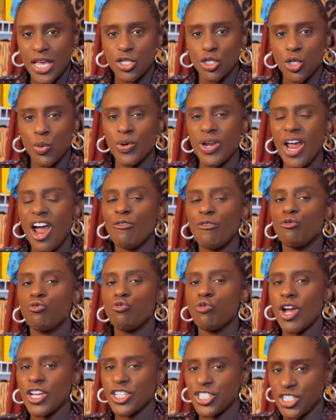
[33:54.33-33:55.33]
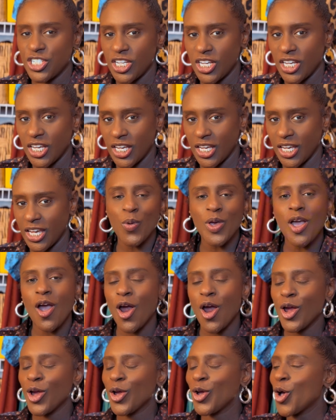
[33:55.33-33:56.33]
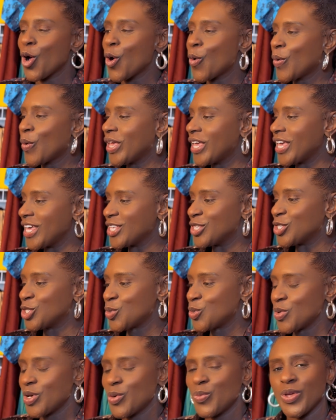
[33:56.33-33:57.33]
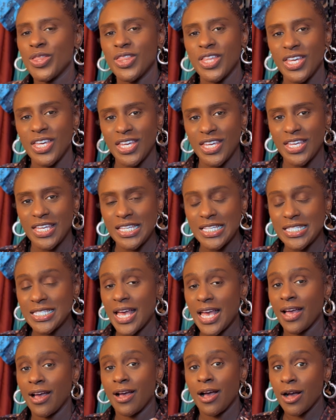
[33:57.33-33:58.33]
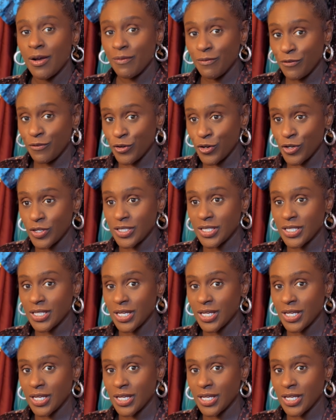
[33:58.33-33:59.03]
So we're not rushing. We are going into it with ease and comfort